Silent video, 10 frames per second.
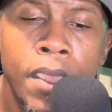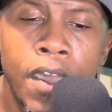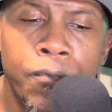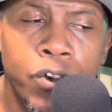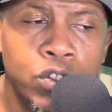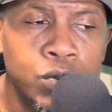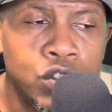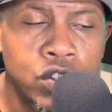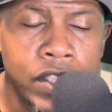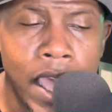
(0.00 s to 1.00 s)
At first
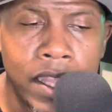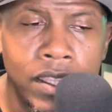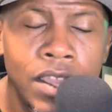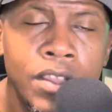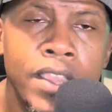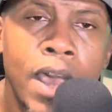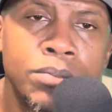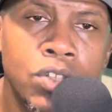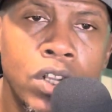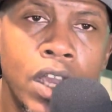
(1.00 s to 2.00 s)
was silent. Now I'm
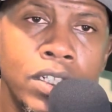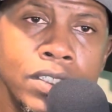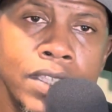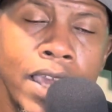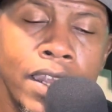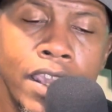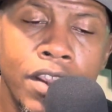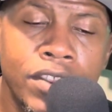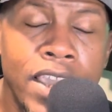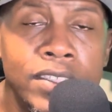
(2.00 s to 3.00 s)
starting to understand and
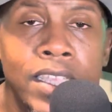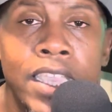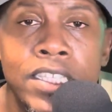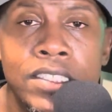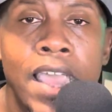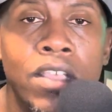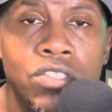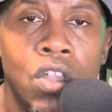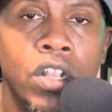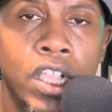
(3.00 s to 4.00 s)
hear things that he's now
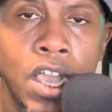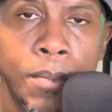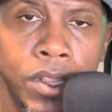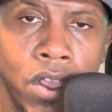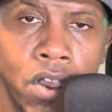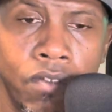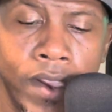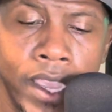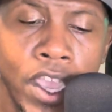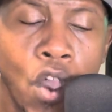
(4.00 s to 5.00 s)
starting to come along,
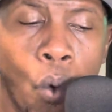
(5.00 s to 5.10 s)
right.